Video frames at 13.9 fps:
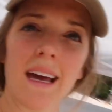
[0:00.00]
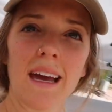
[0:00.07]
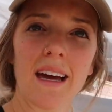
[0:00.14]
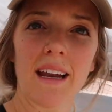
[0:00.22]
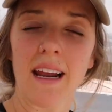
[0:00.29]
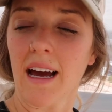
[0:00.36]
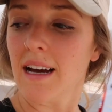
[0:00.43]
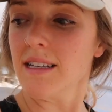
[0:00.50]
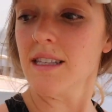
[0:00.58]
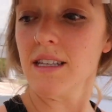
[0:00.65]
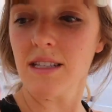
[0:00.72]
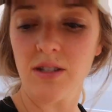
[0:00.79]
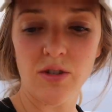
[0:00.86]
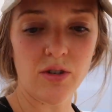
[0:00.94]
and as
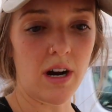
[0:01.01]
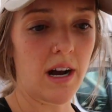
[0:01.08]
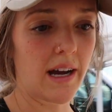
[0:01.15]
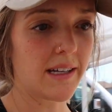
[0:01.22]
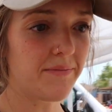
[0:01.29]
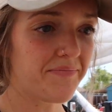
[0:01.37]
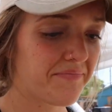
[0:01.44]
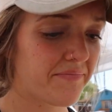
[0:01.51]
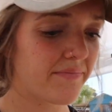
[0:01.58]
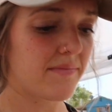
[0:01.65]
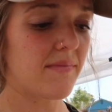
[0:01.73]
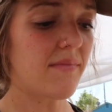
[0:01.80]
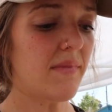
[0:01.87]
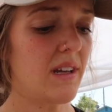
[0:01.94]
these dry,
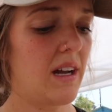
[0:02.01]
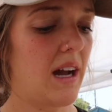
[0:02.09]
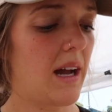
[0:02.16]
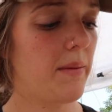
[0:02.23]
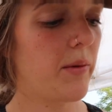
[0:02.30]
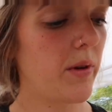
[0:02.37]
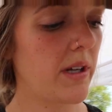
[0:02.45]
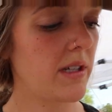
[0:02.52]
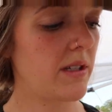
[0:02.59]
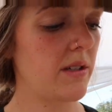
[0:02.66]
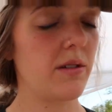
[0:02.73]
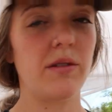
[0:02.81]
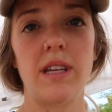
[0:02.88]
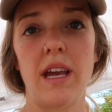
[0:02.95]
I'm going
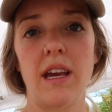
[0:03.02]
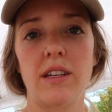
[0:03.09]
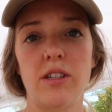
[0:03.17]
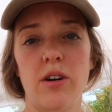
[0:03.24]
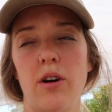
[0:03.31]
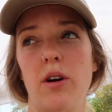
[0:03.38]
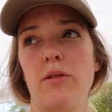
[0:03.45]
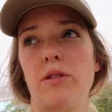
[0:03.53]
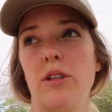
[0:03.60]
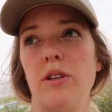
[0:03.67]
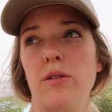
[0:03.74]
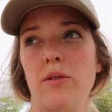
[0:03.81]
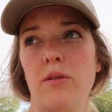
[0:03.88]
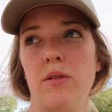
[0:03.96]
to take Togo
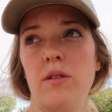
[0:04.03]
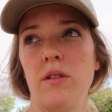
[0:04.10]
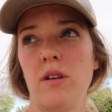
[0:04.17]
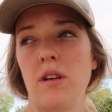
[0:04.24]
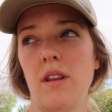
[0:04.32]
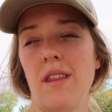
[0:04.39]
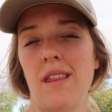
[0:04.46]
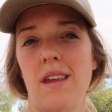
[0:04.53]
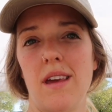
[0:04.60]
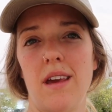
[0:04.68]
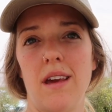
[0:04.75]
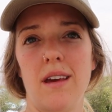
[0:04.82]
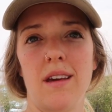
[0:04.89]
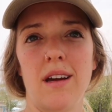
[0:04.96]
to
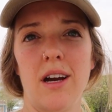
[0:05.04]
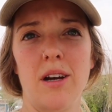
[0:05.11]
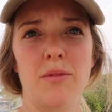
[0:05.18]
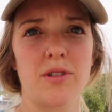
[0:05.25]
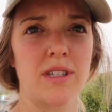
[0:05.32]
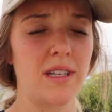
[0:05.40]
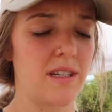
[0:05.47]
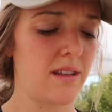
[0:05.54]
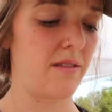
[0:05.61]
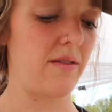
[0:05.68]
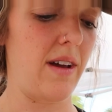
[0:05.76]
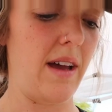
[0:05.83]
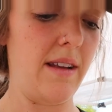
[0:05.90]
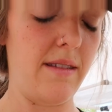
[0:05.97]
the, I almost said to the
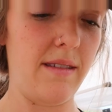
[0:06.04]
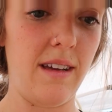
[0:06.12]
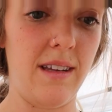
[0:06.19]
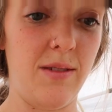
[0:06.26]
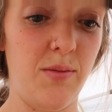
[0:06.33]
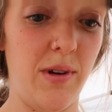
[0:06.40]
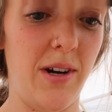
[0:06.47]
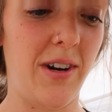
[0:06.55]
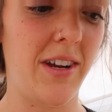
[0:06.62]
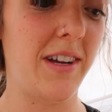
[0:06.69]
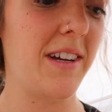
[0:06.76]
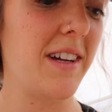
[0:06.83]
vet, that's weird.